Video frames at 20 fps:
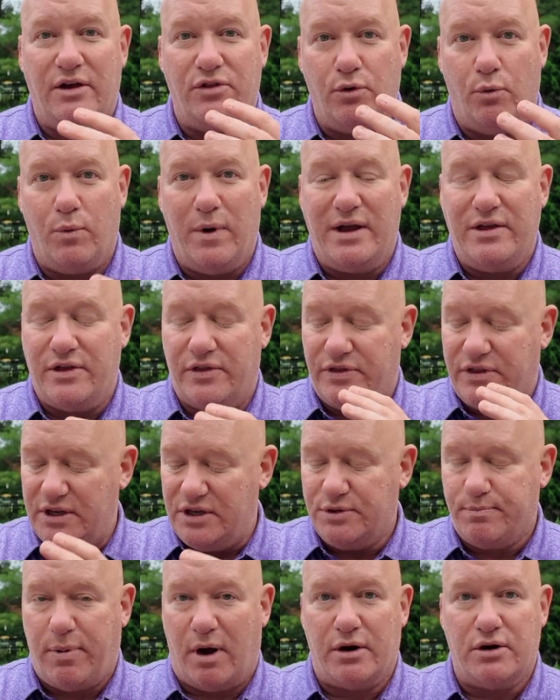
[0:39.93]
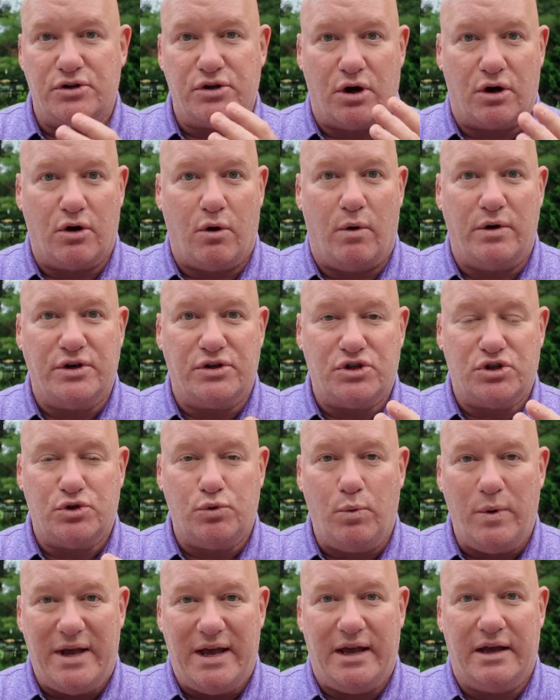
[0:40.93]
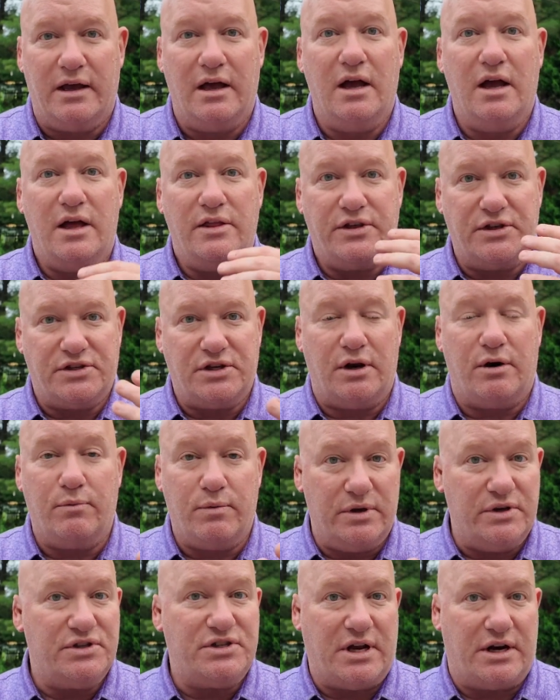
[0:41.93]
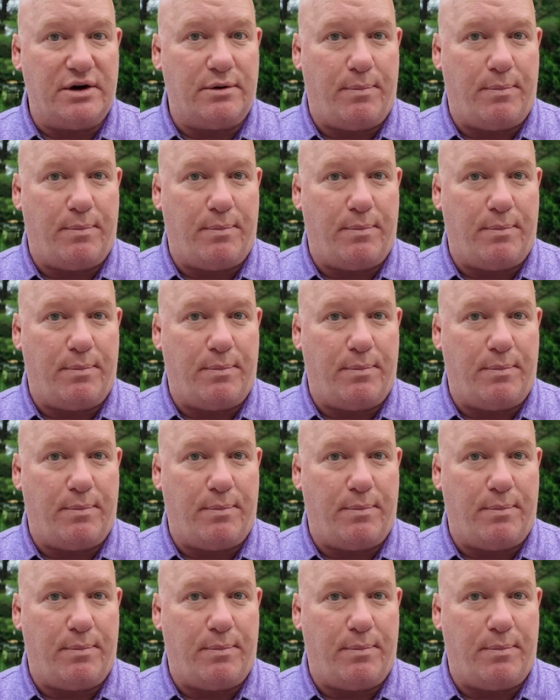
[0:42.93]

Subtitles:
and the way that these putters are going to swing that's going to really set it